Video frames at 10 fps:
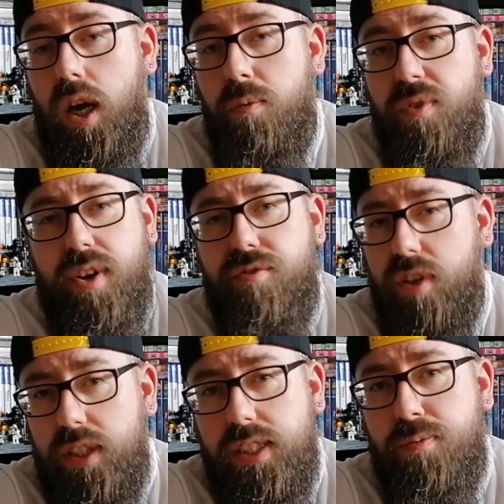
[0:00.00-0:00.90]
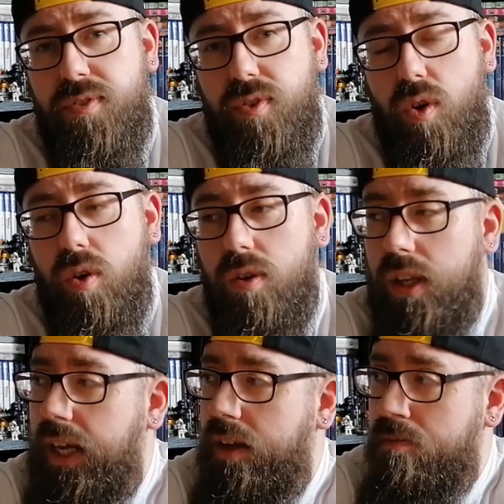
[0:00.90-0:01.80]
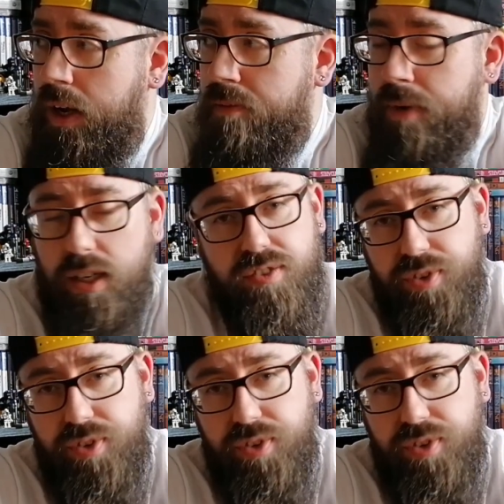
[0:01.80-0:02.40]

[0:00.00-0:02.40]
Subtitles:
We've had releases before, like Mad Max